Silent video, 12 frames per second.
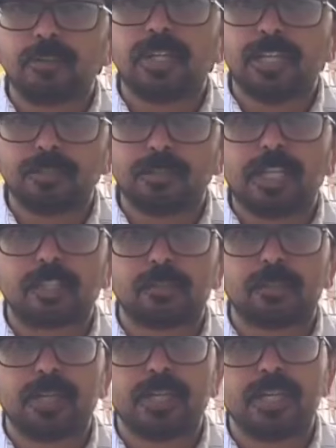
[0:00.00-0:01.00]
was less
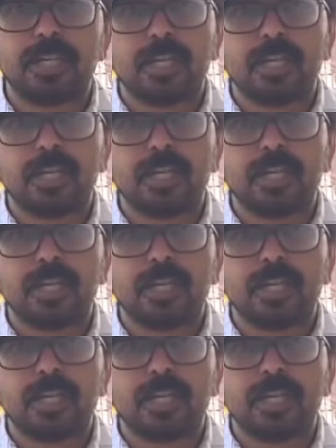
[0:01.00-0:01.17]
backspin